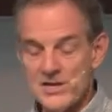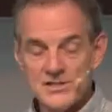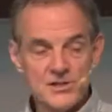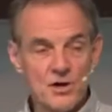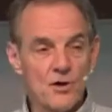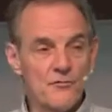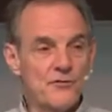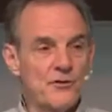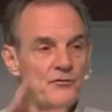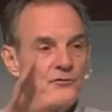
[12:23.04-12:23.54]

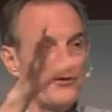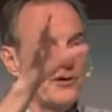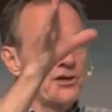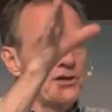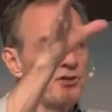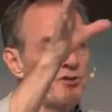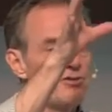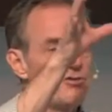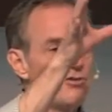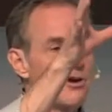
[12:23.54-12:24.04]
So if you feel
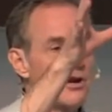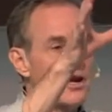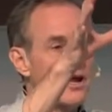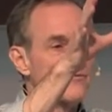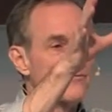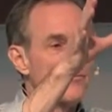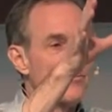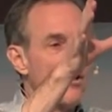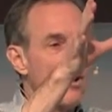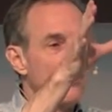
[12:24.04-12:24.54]
you do not
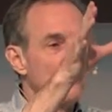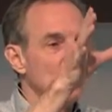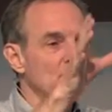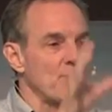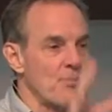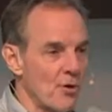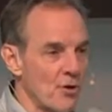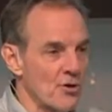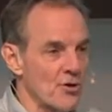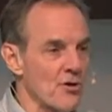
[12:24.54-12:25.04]
have a problem
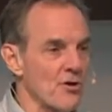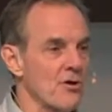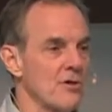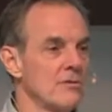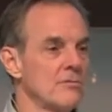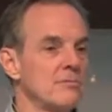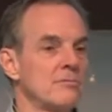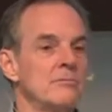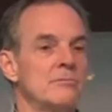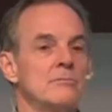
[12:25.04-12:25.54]
with
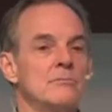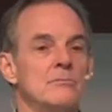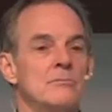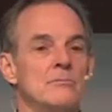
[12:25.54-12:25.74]
murder,